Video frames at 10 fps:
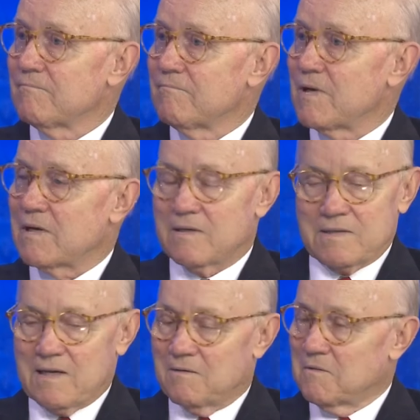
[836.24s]
because
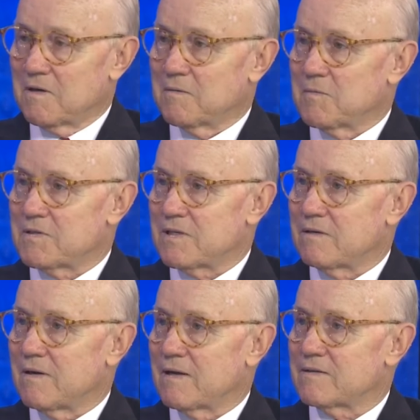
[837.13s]
I don't want them to sit
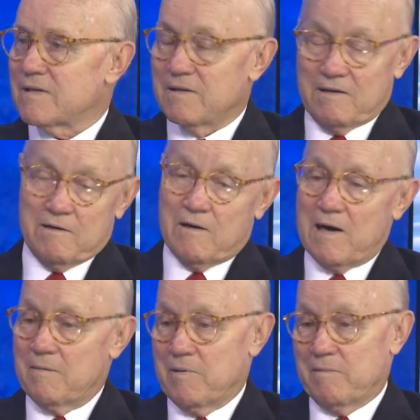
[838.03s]
around and say, you know,
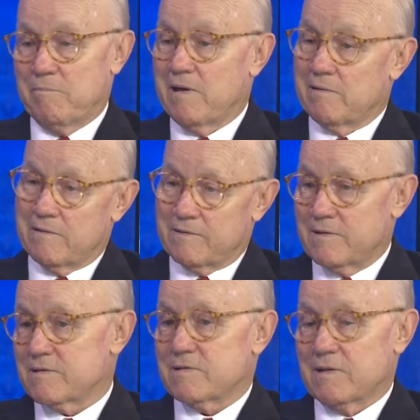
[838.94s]
I'd be better at
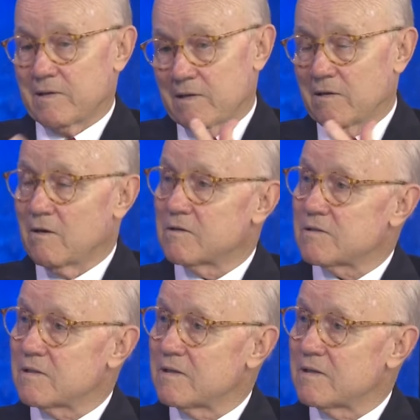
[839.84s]
this than that Larson